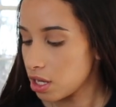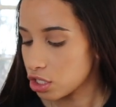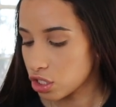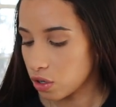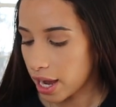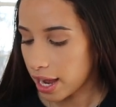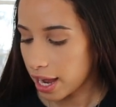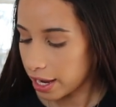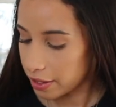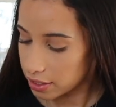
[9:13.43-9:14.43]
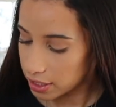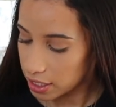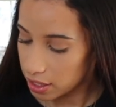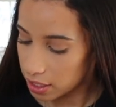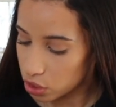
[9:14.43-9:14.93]
So I
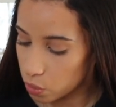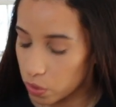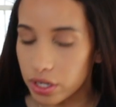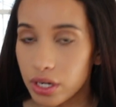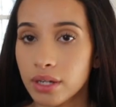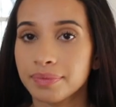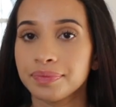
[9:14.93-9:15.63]
see this one